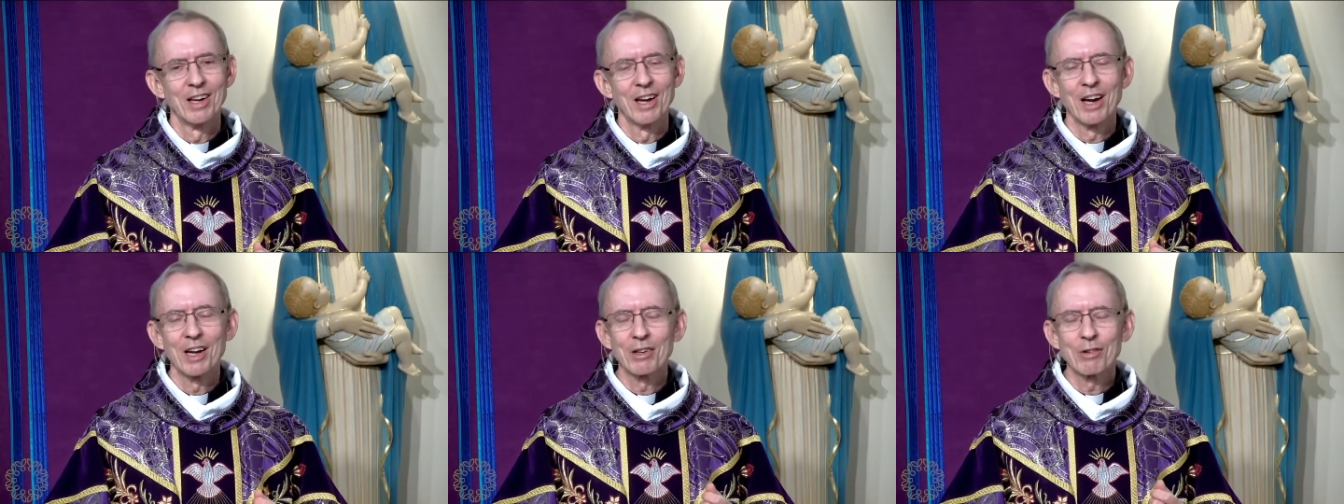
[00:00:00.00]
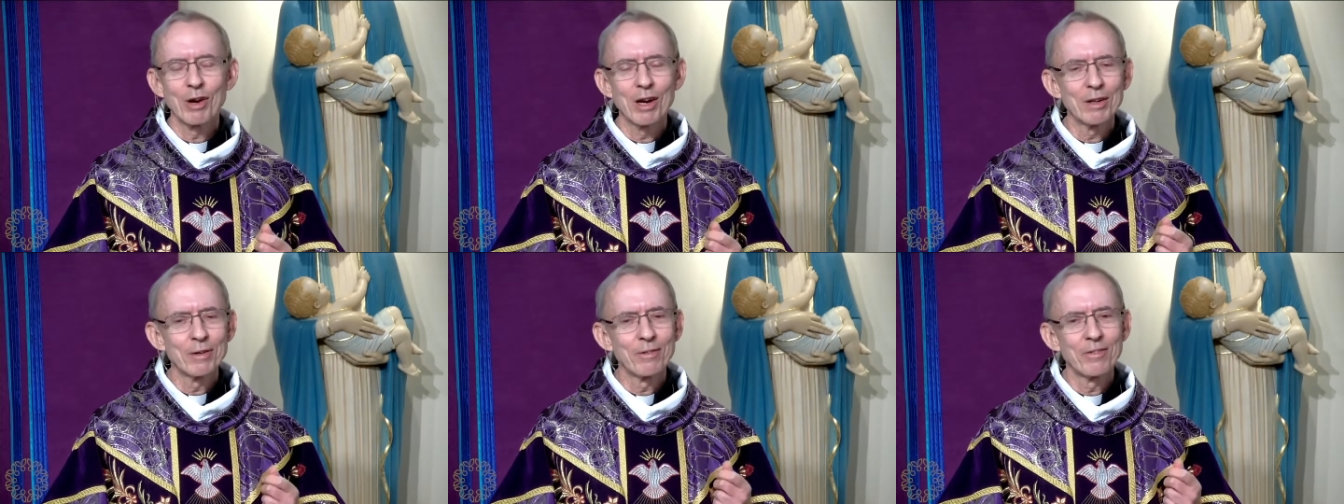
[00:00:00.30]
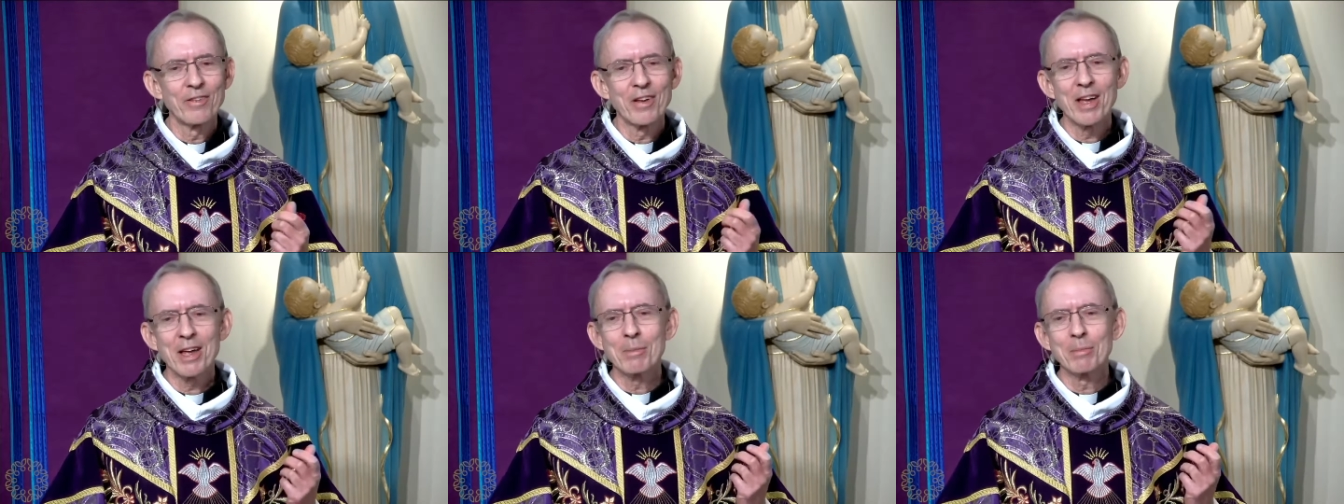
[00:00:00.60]
a great
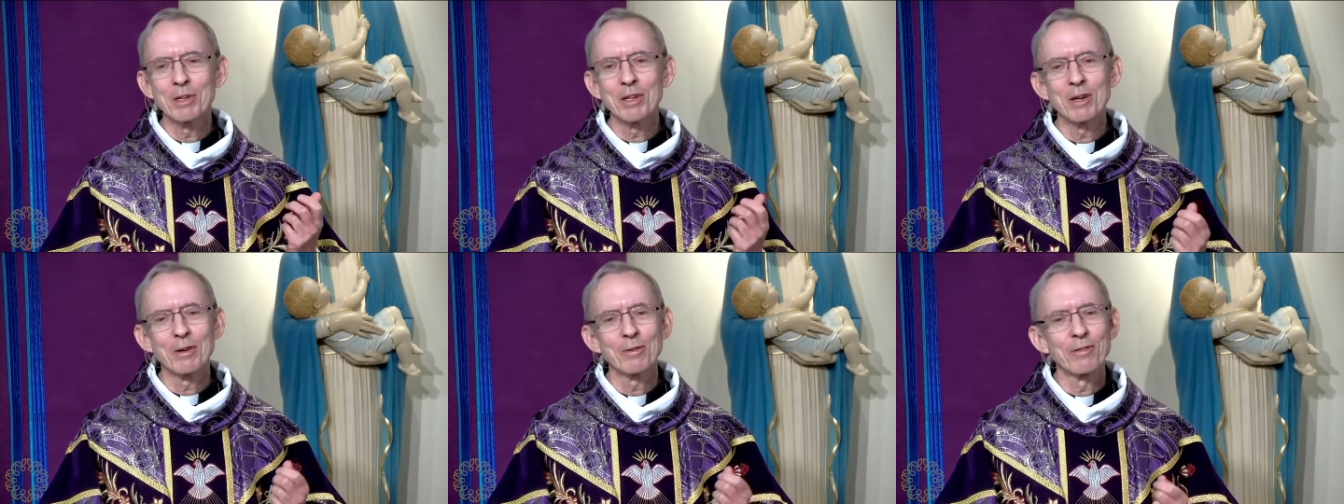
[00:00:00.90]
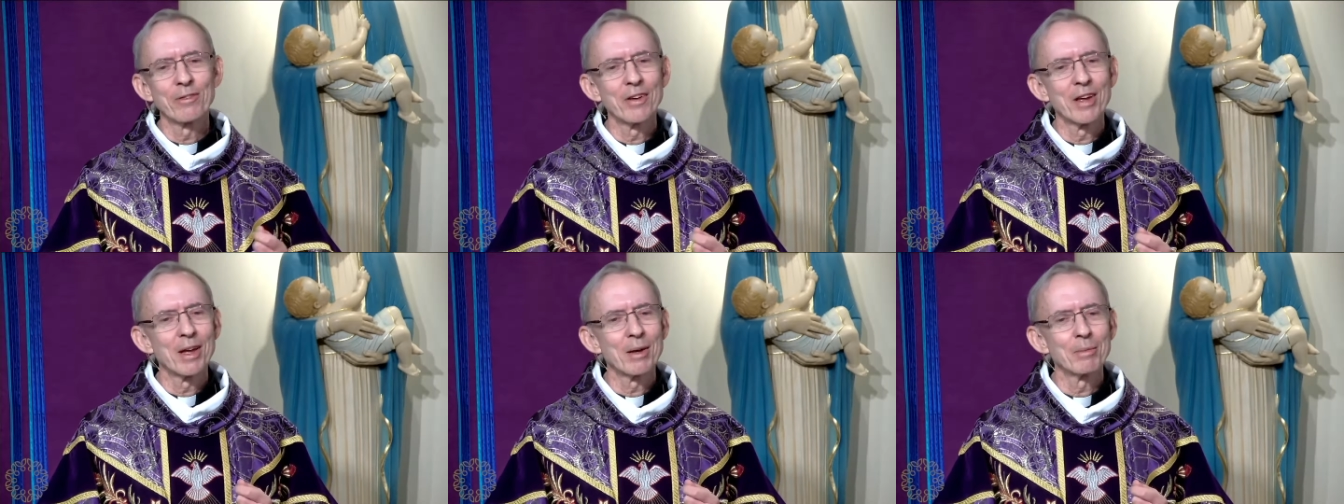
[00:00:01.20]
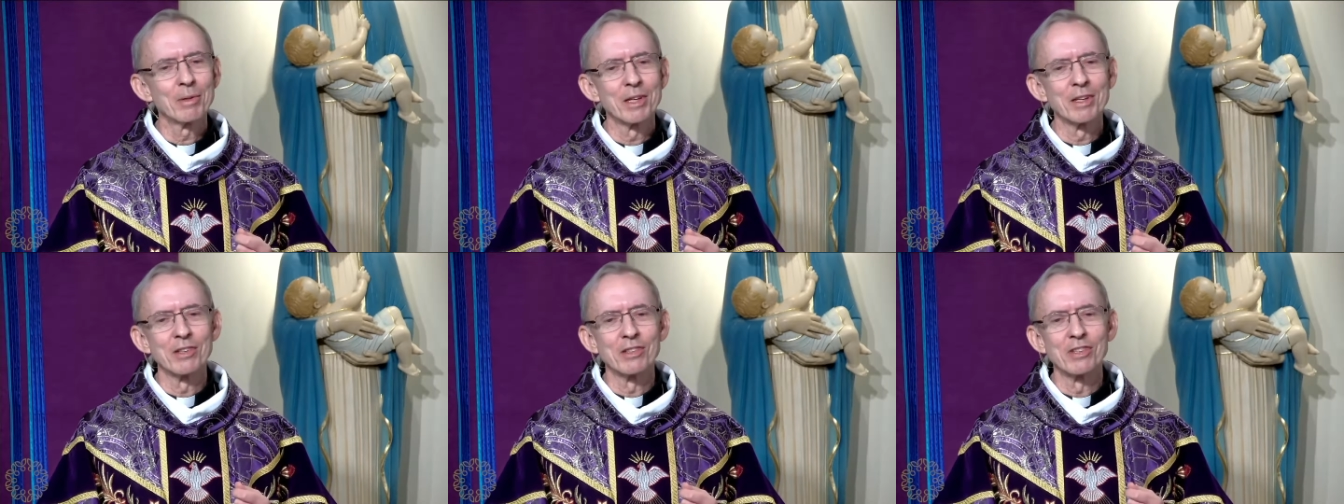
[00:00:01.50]
family of
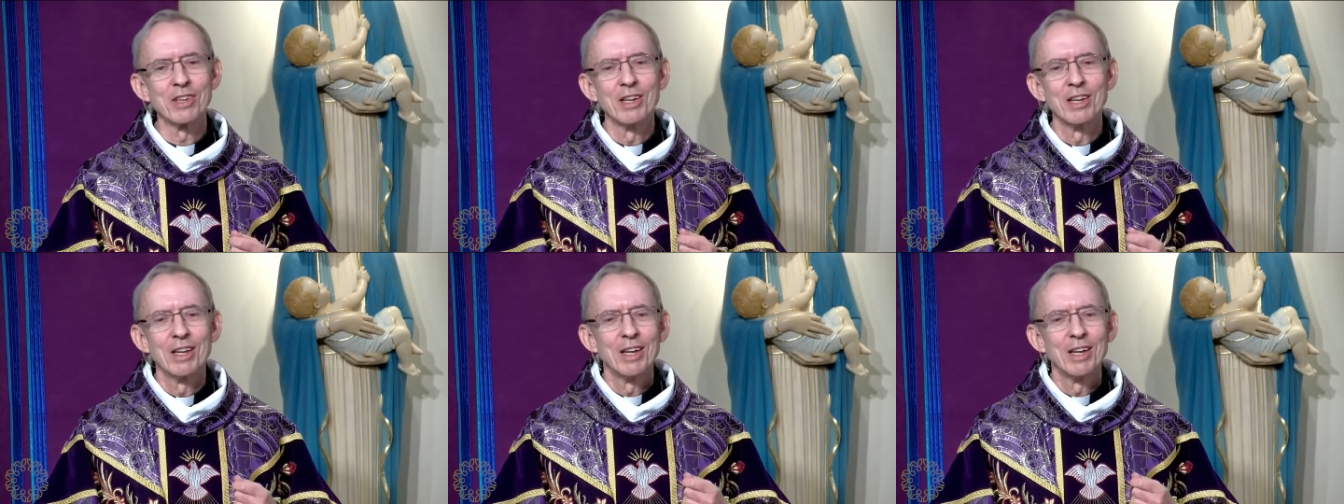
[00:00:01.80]
families,